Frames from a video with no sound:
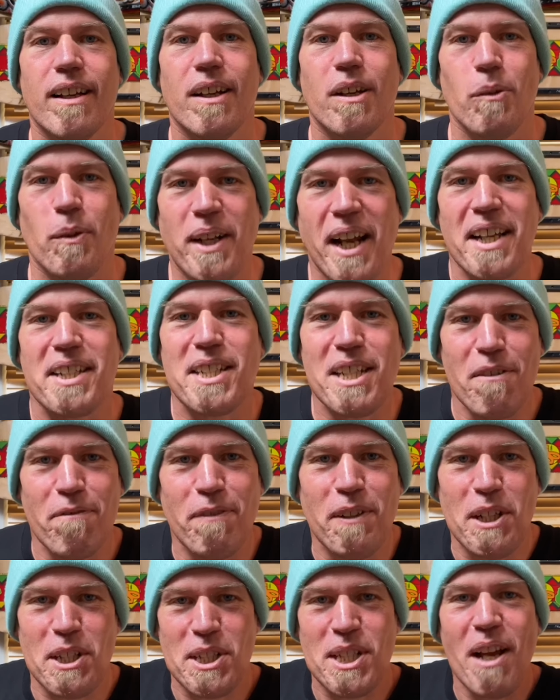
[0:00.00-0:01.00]
Well, that's it for
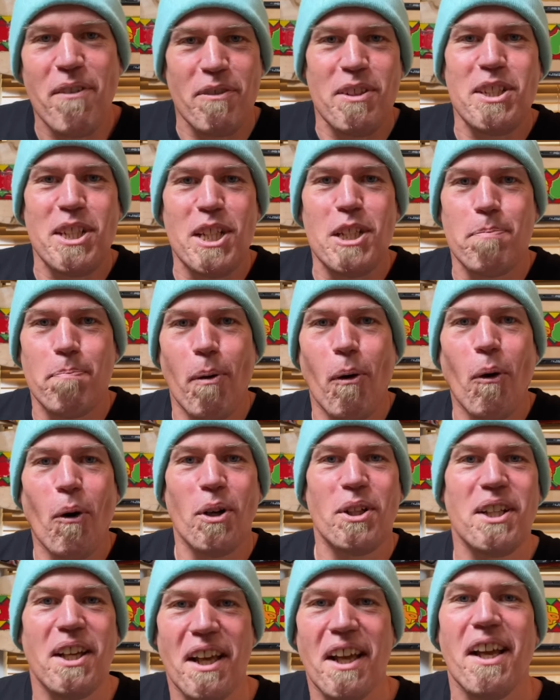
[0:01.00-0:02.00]
the 70s board